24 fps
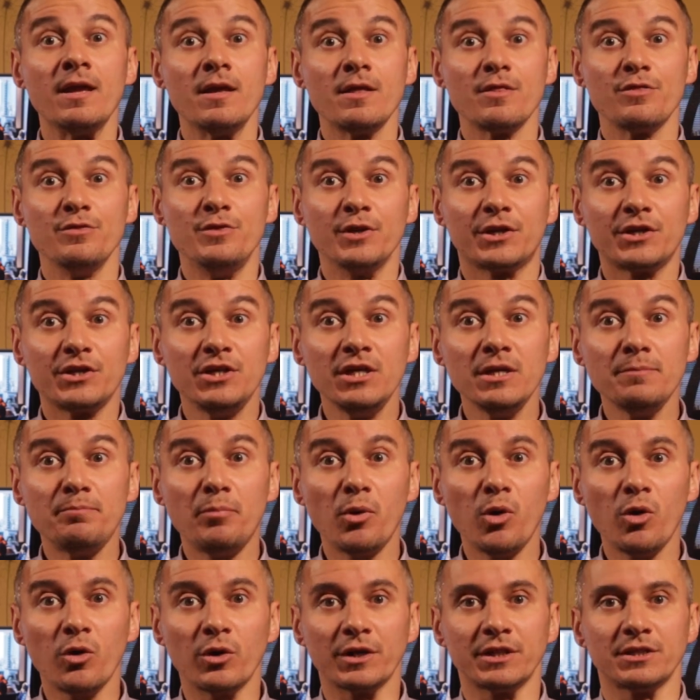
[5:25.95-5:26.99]
The key
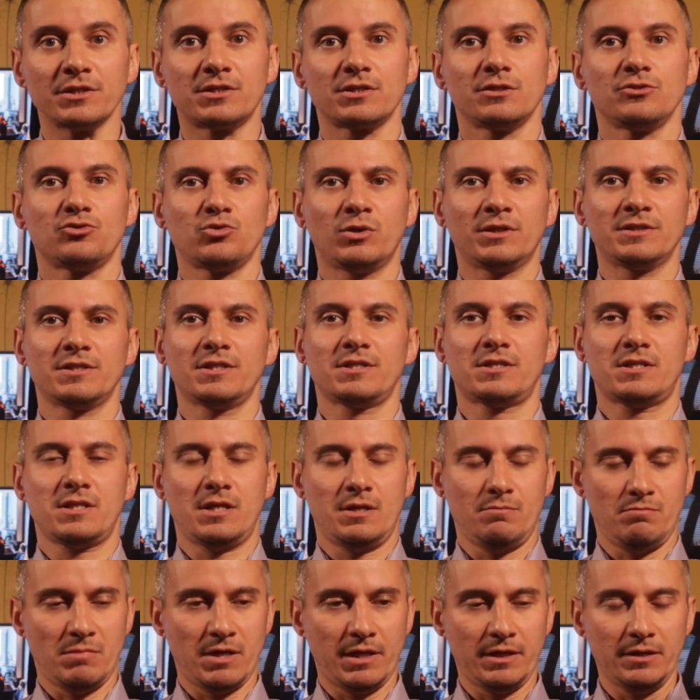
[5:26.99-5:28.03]
point to
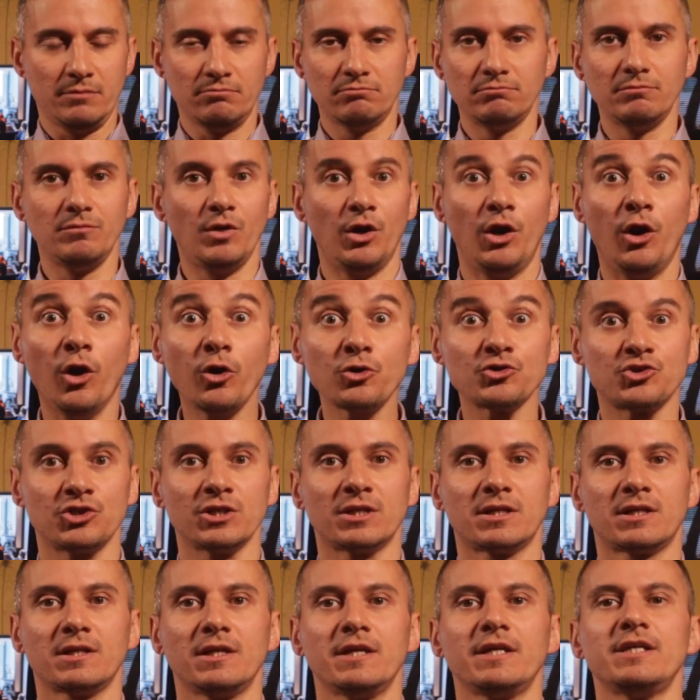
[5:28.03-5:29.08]
understand my
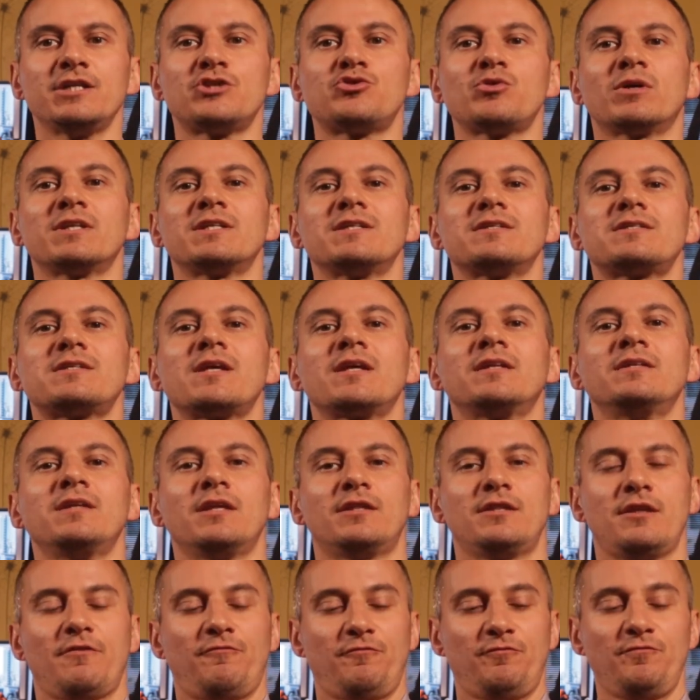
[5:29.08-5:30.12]
logic is to understand that
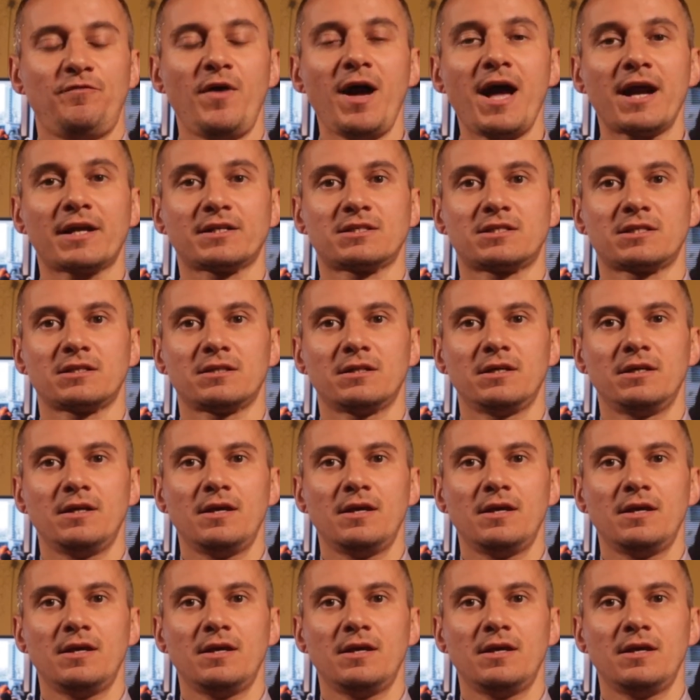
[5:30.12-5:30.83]
the fact